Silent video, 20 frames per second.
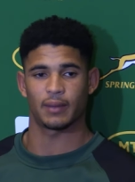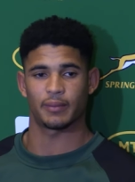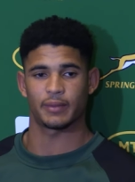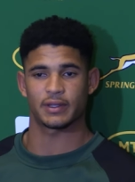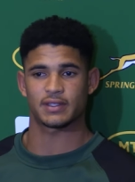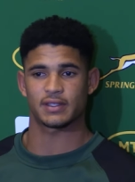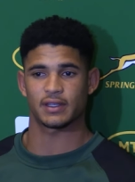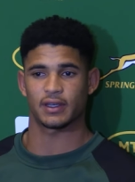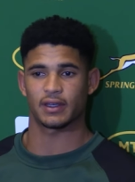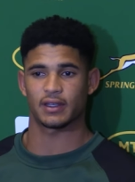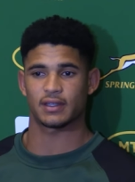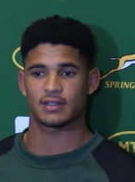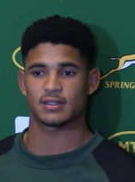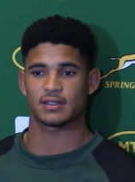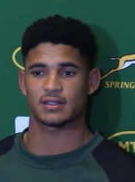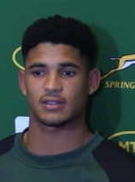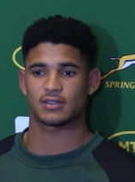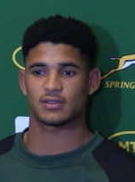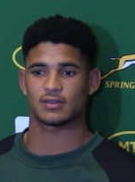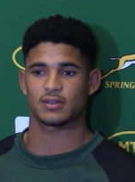It's
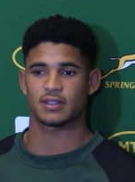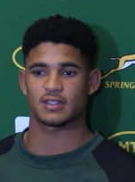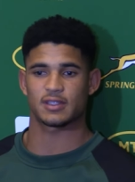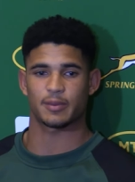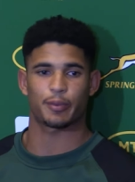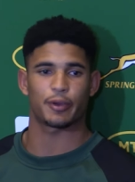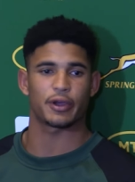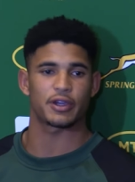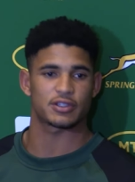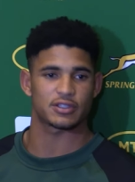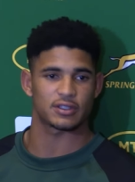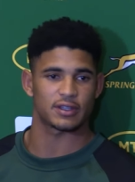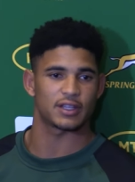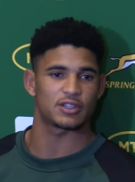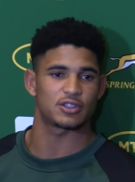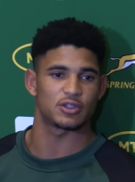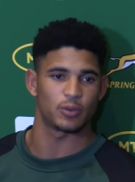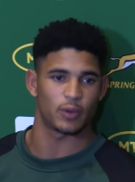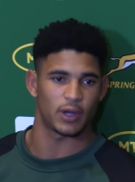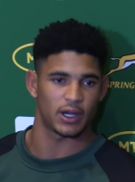a pressure
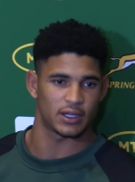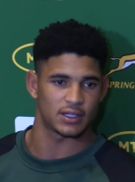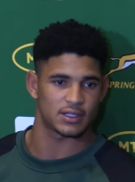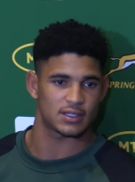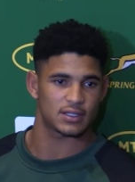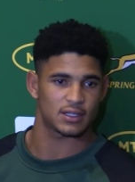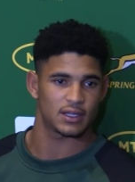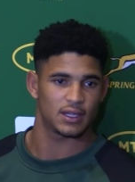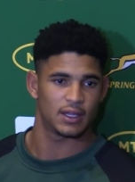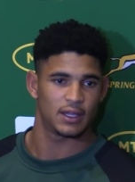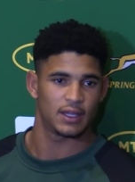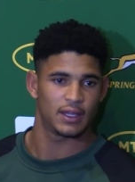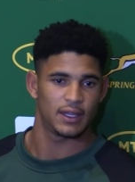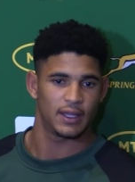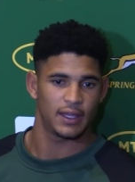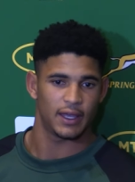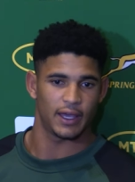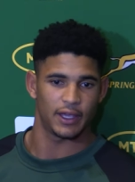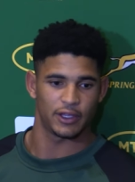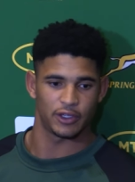that you want,
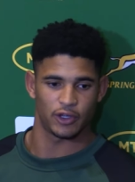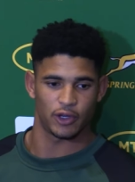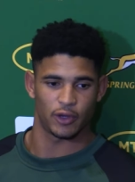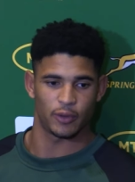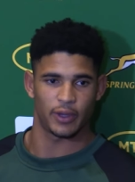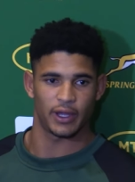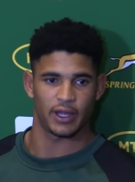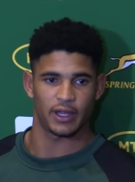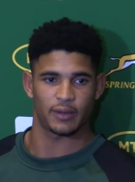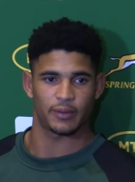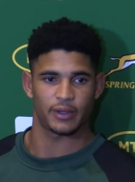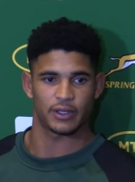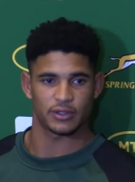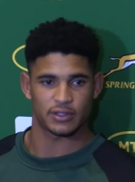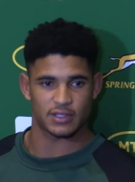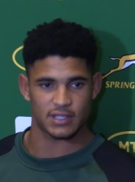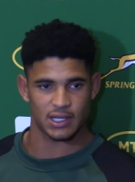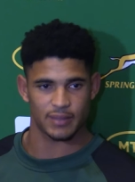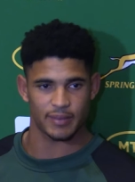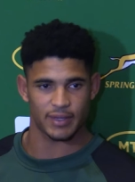you know, where your
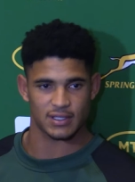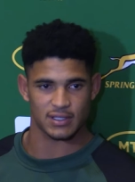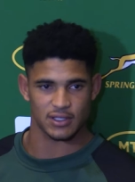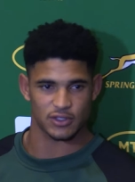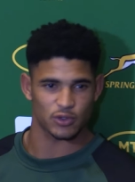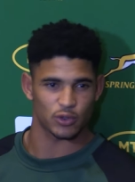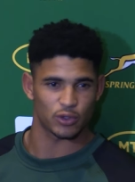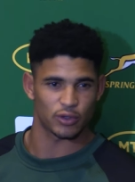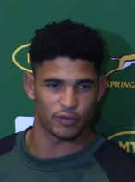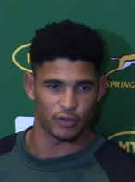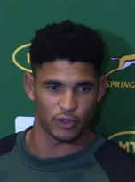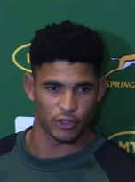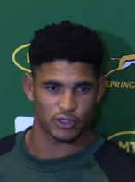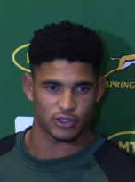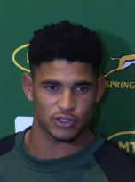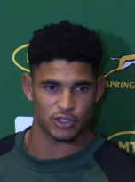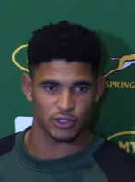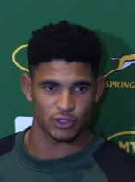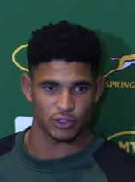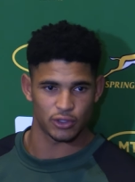team has to sort of look
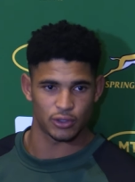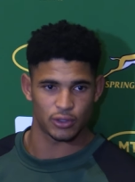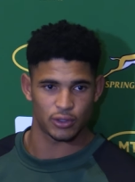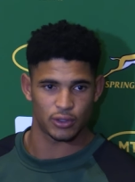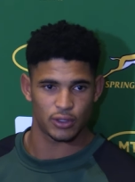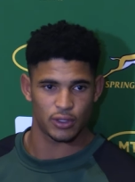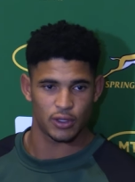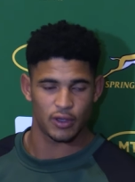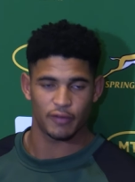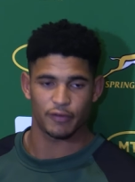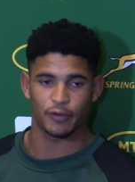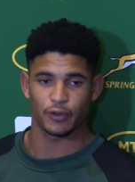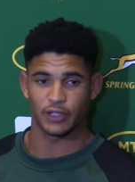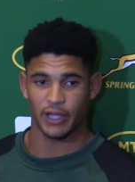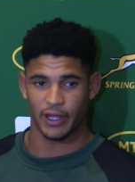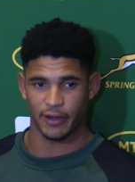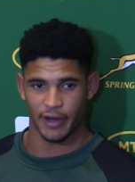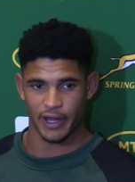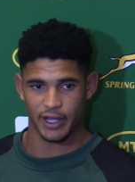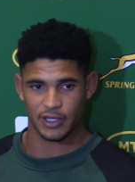to you for
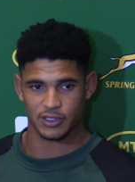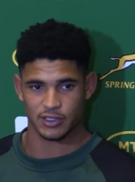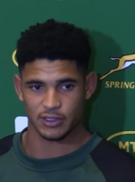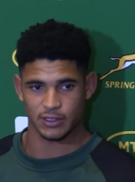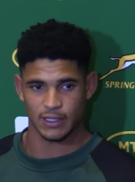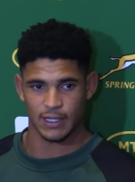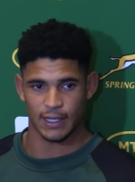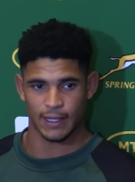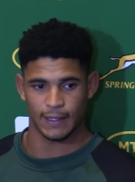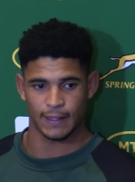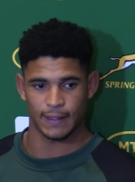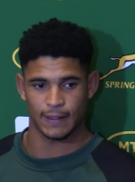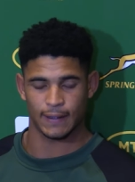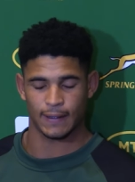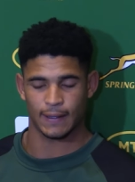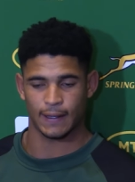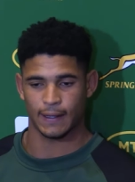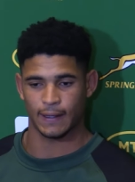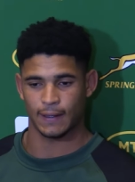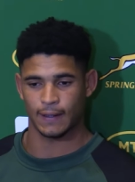direction
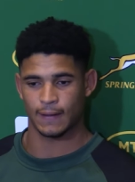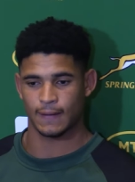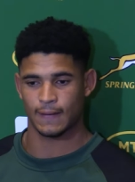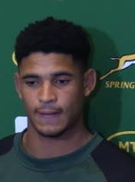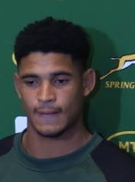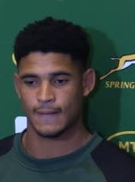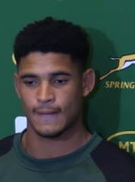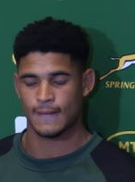and